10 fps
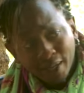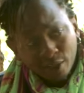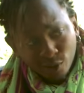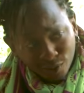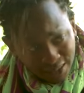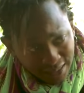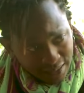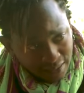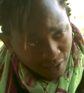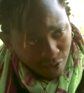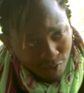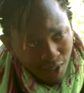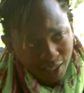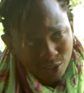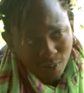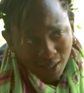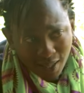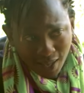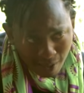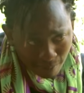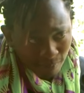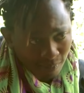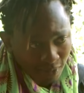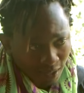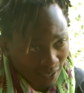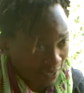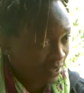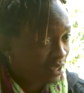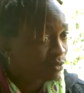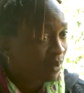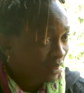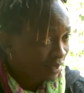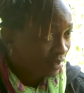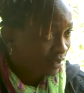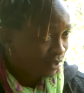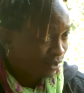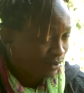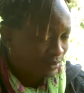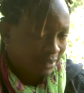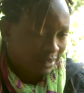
my daughters relate with him and his mother, you know?